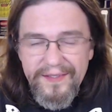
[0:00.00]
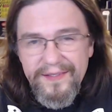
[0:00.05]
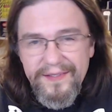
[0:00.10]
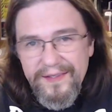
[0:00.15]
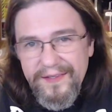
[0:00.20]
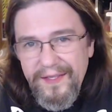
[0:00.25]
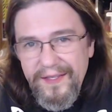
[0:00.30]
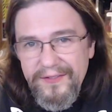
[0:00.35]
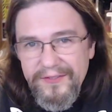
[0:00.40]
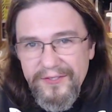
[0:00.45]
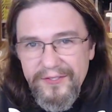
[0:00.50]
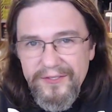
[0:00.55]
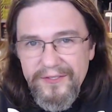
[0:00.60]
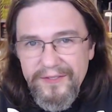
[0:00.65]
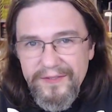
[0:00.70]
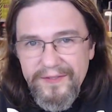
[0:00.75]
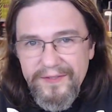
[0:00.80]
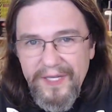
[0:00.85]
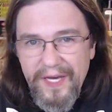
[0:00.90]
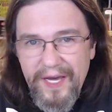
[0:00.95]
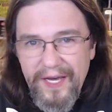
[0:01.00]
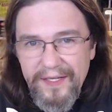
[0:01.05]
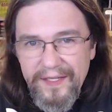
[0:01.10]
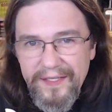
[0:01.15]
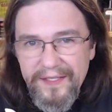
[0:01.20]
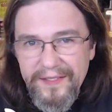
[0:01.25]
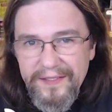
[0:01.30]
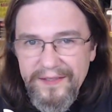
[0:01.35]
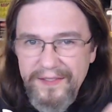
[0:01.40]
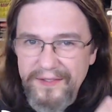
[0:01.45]
things are kind
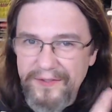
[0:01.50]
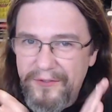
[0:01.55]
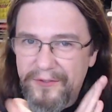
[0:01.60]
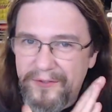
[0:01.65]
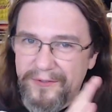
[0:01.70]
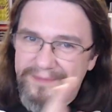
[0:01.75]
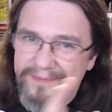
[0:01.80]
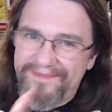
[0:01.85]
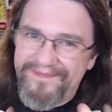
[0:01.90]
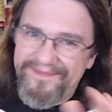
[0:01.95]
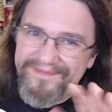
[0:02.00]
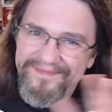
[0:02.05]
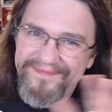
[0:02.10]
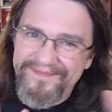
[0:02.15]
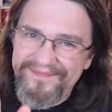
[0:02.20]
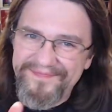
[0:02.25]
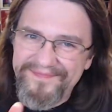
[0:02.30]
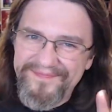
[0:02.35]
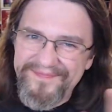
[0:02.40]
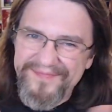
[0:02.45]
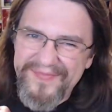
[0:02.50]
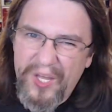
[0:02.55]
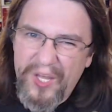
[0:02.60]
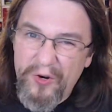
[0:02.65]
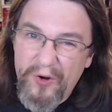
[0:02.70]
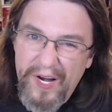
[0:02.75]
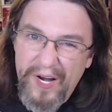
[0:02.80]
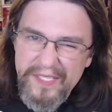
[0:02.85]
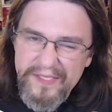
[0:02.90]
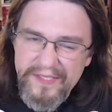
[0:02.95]
of a little
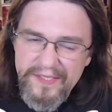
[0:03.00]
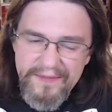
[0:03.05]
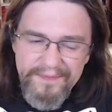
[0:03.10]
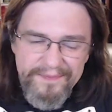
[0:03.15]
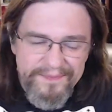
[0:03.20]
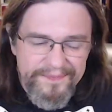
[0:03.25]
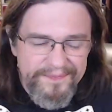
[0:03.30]
crazy.